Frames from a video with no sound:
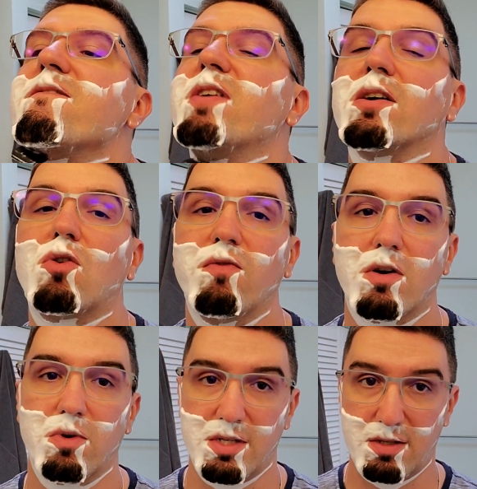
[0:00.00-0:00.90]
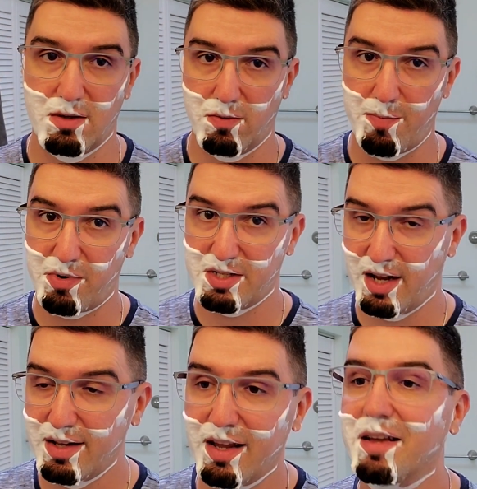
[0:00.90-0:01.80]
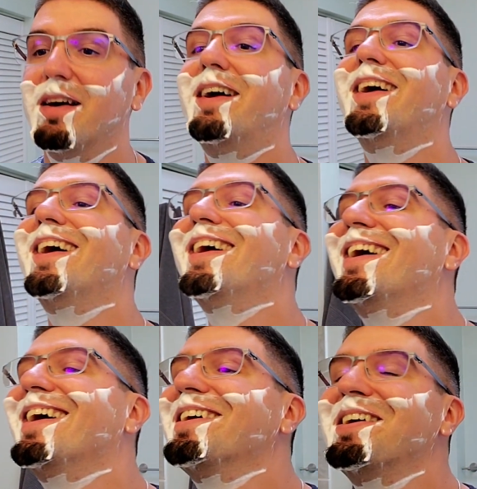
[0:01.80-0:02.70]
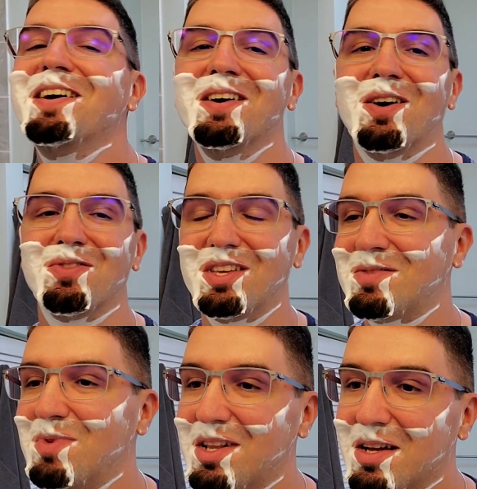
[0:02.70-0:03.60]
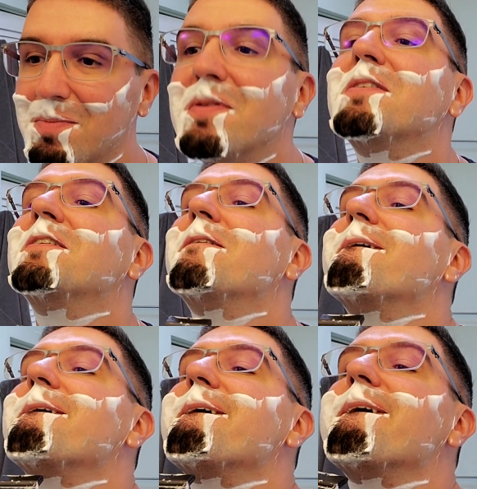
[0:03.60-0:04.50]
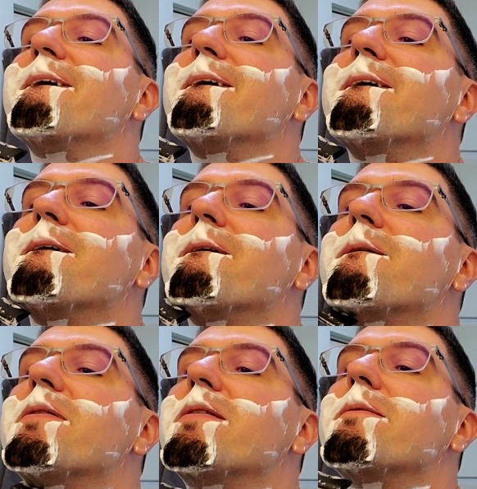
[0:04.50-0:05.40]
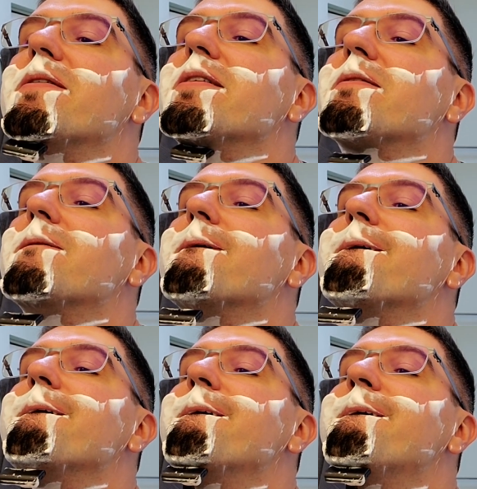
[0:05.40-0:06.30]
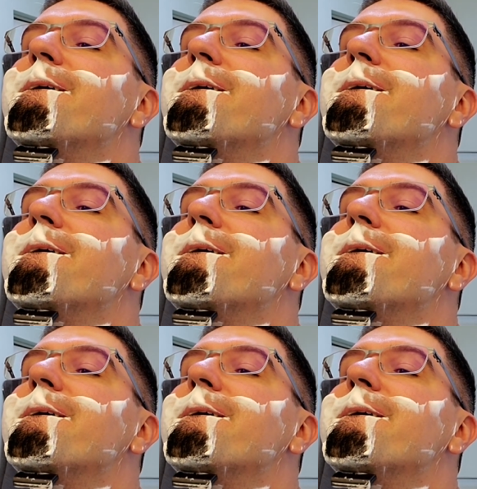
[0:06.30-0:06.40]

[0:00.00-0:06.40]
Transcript: Vancouver was representing on this meetup. Really cool.